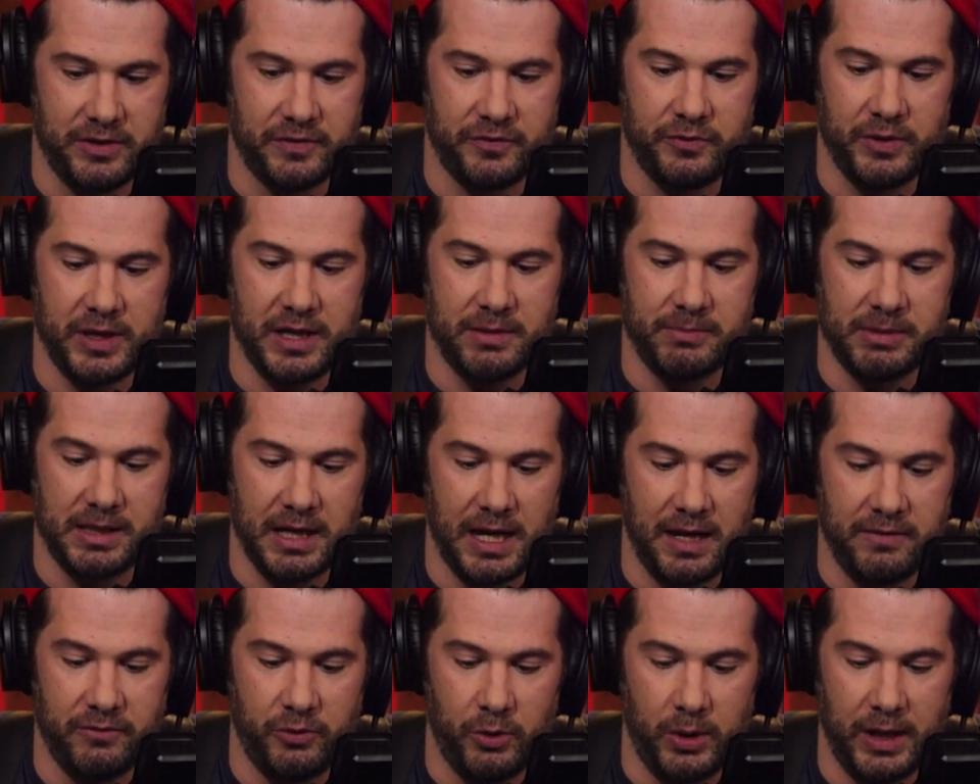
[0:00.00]
the Freedom
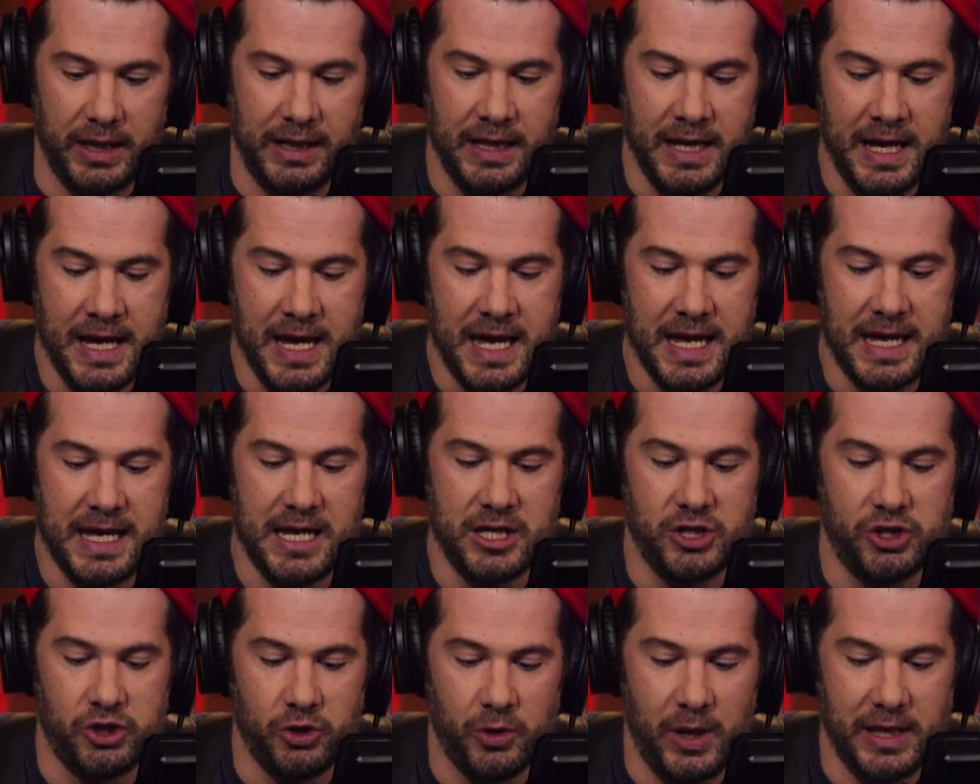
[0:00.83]
Convoy.
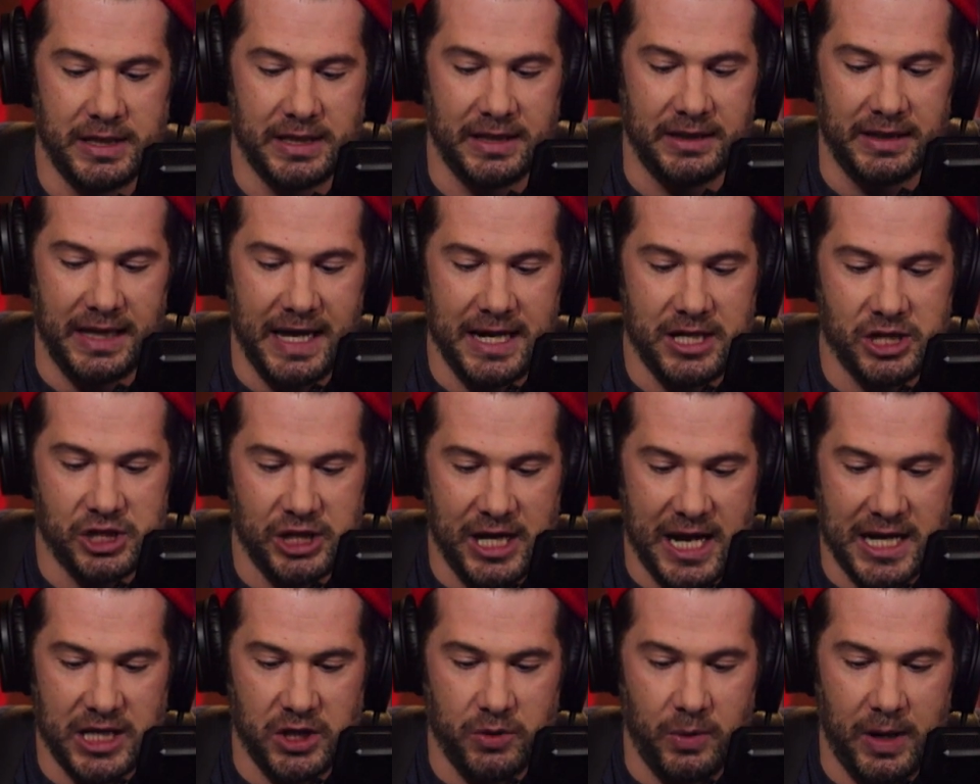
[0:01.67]
He joined in late
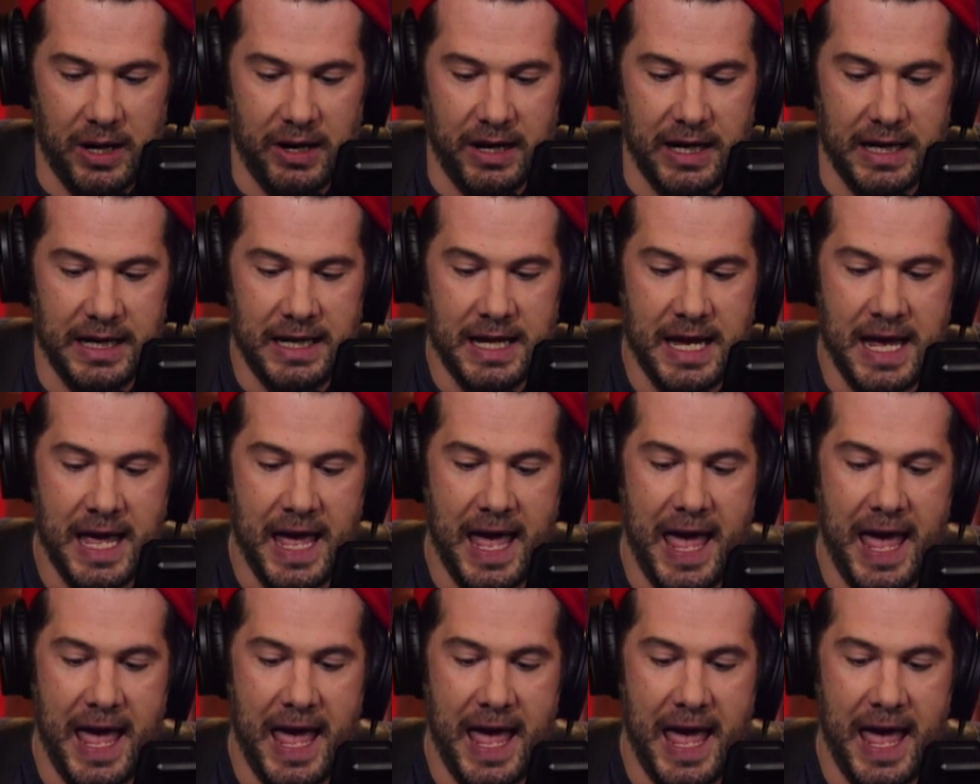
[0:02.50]
January.